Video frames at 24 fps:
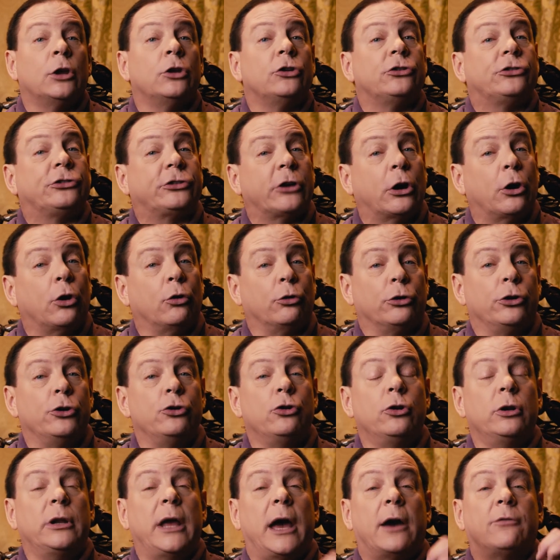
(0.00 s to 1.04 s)
So you
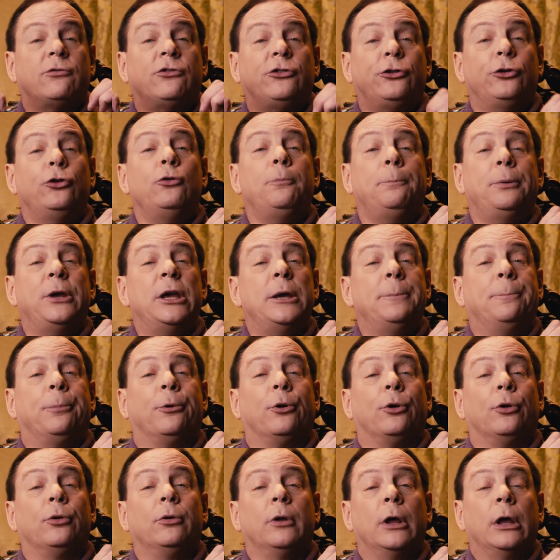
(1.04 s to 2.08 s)
could have two
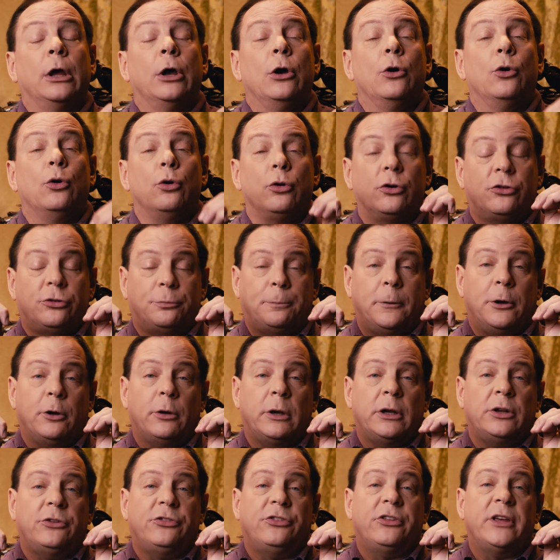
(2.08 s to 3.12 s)
people who
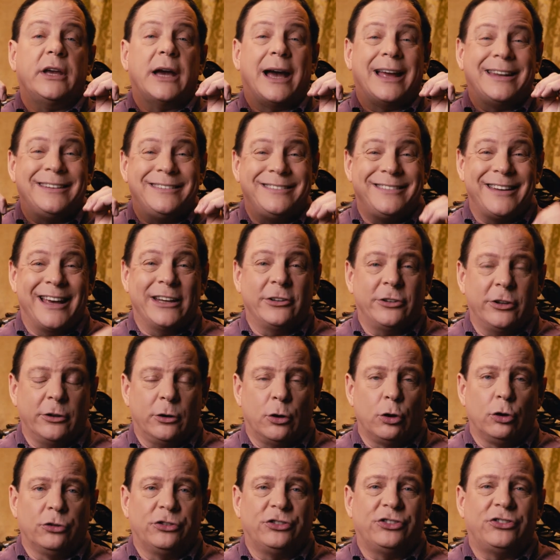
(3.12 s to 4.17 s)
experience the
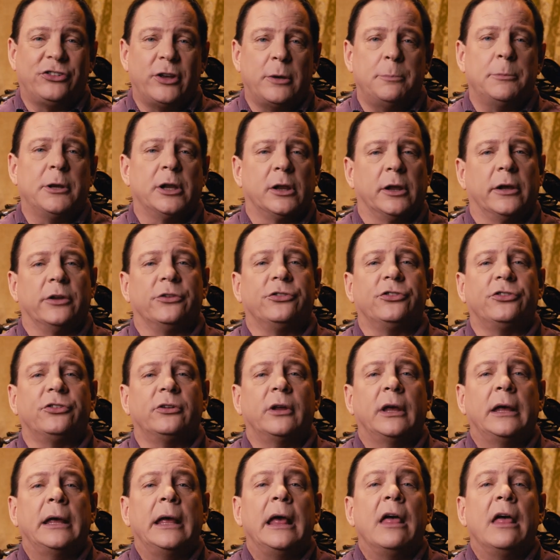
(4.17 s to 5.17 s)
identical stimulus.